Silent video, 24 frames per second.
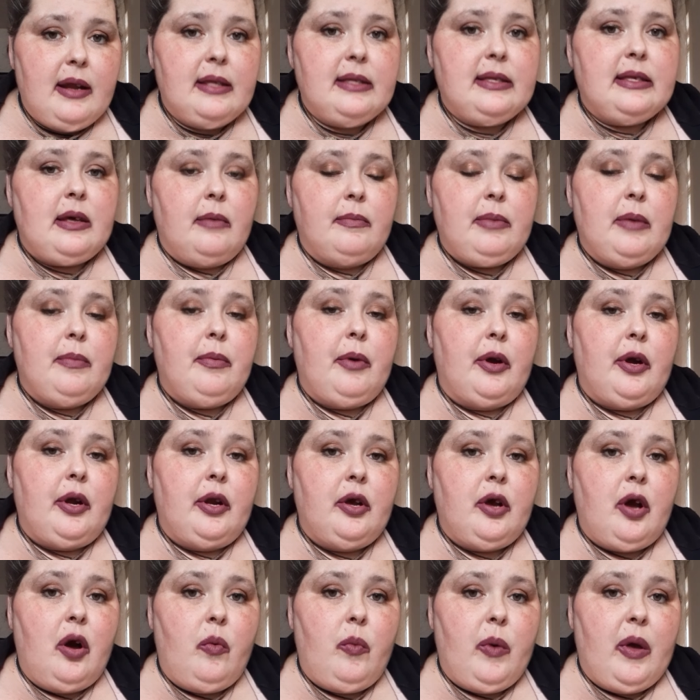it. Some people are going
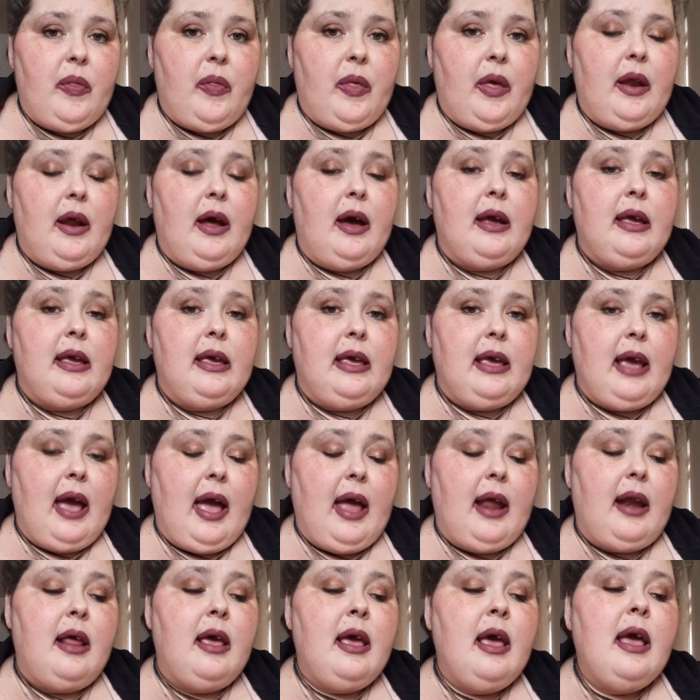to go with it.
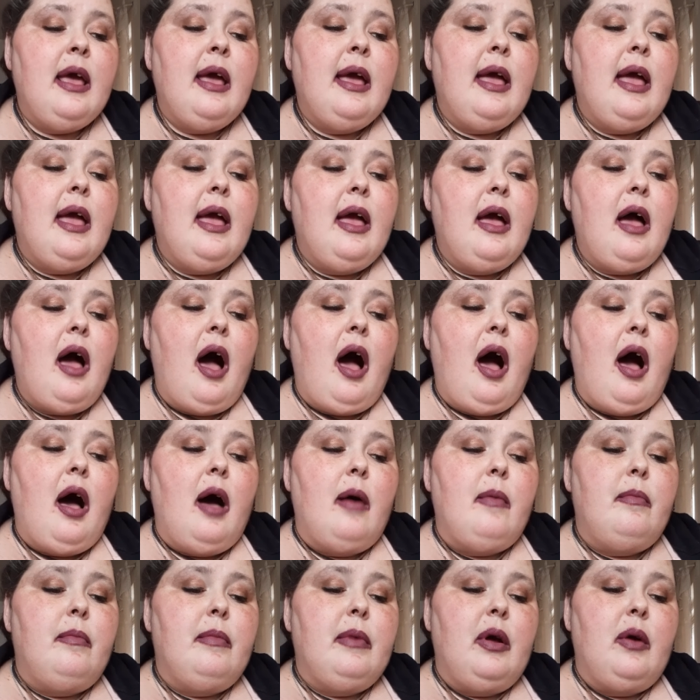Again,
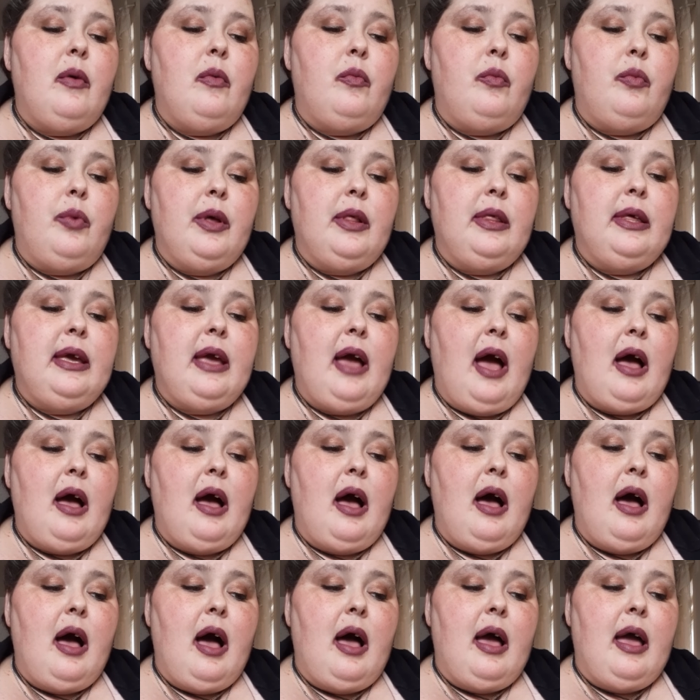really,
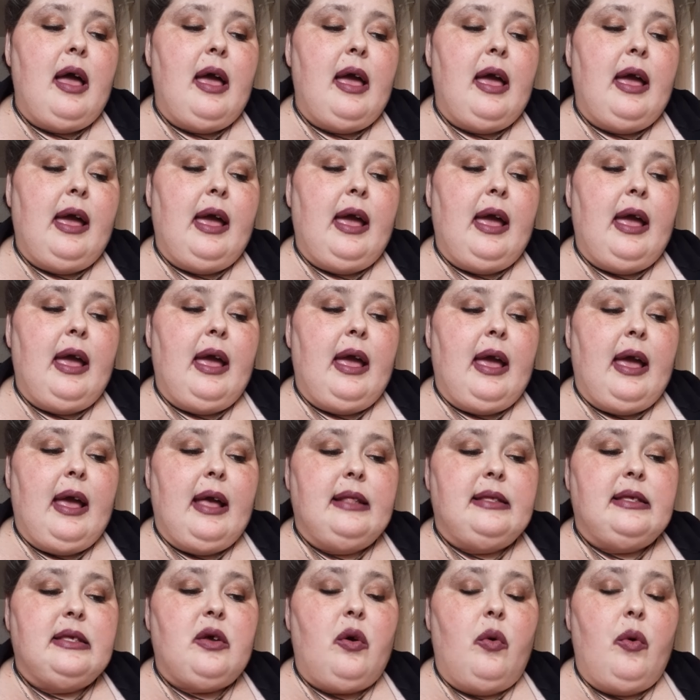
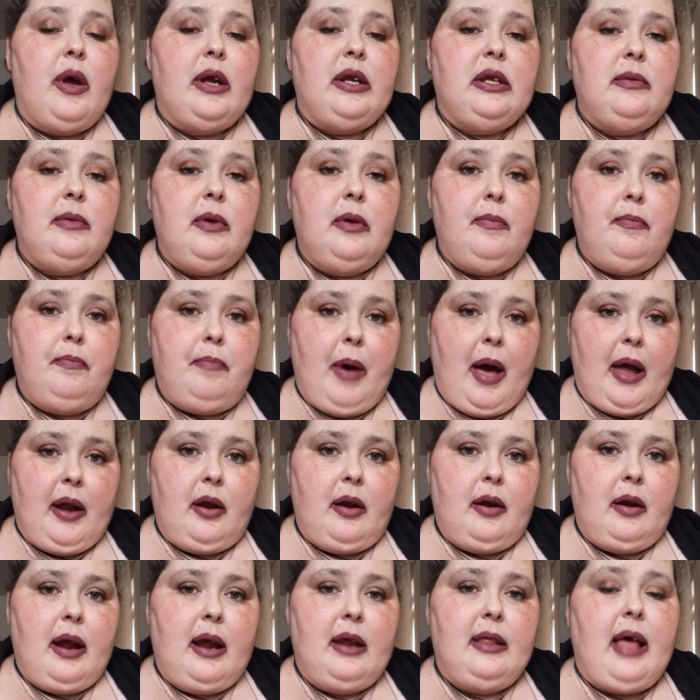it's going to be
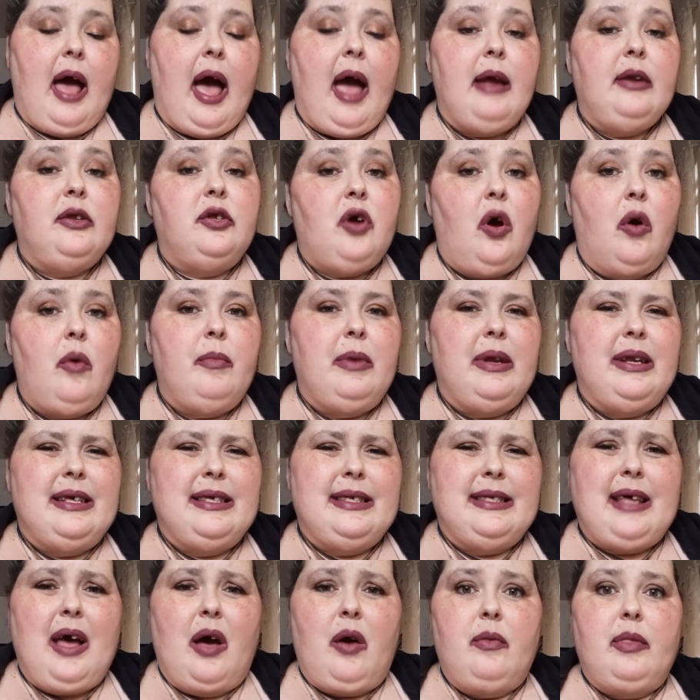better, and I don't mean to
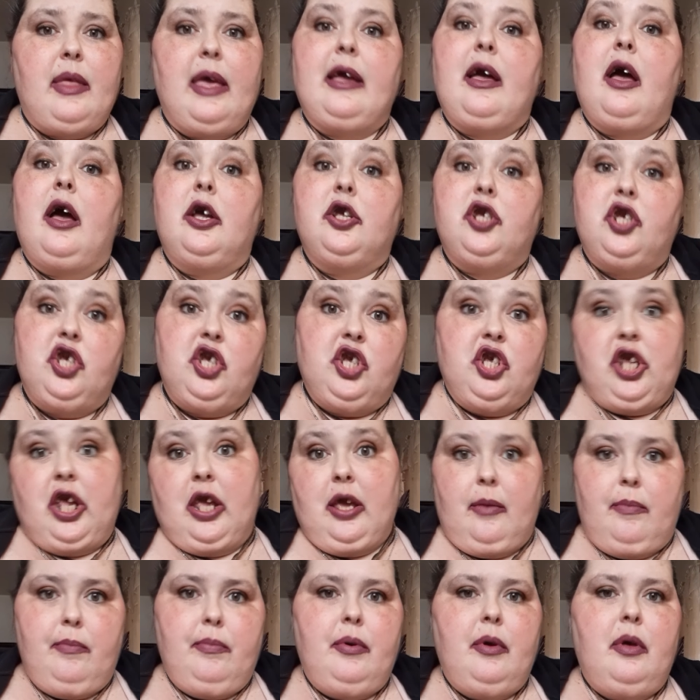sound like a
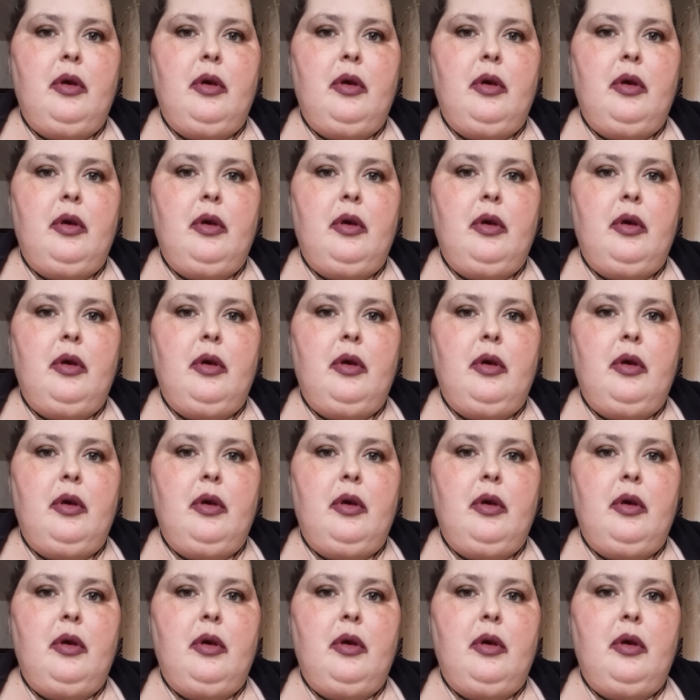sheep,